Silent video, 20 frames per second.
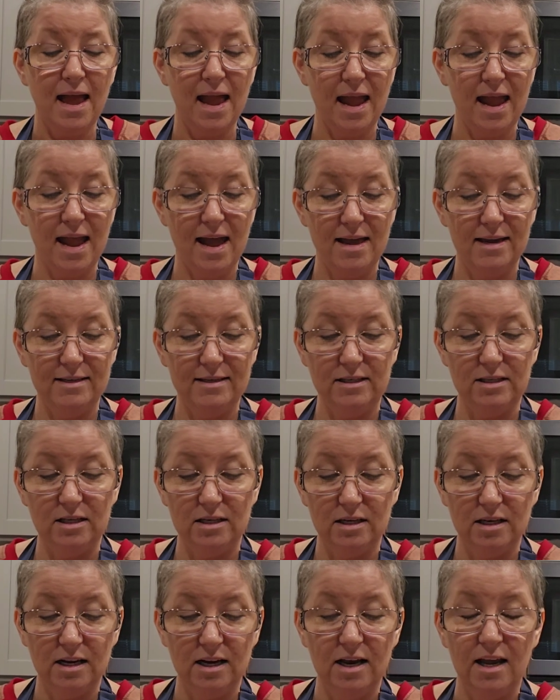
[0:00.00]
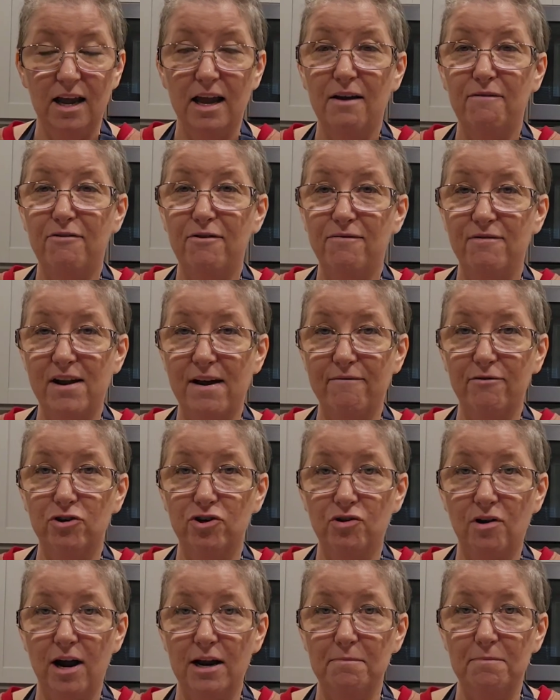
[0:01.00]
And if you've never
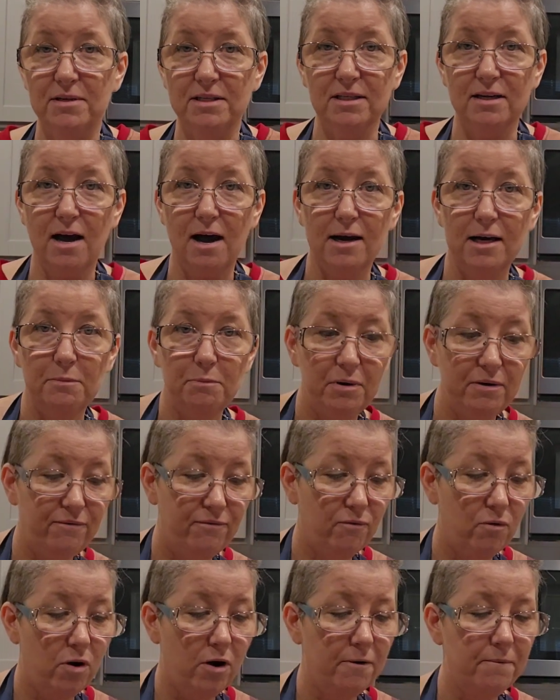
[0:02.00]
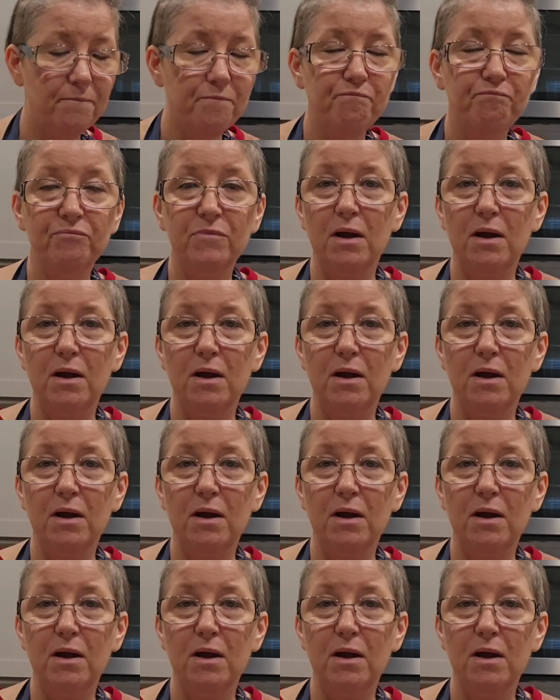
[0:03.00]
tried biscotti before,